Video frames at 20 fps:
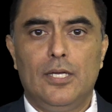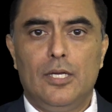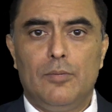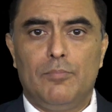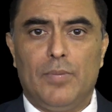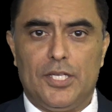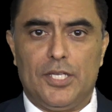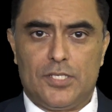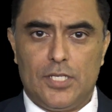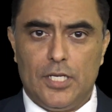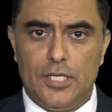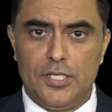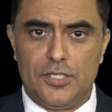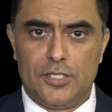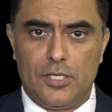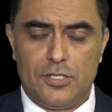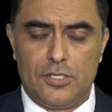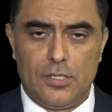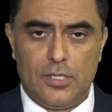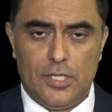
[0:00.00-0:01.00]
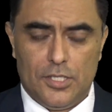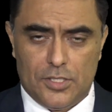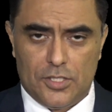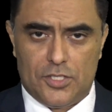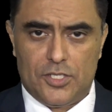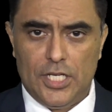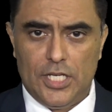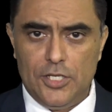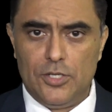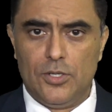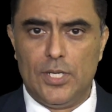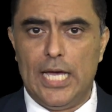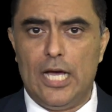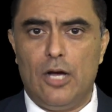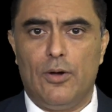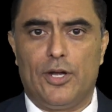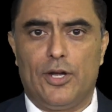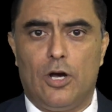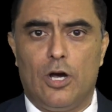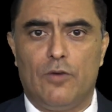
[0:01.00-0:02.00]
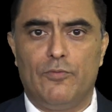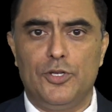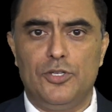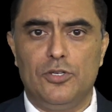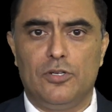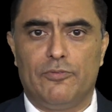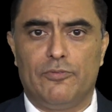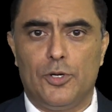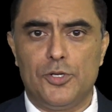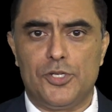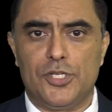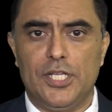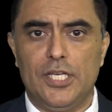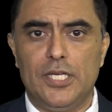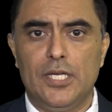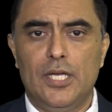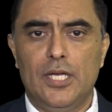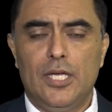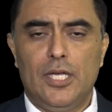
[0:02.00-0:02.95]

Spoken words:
My son is a senior now at Harvard University,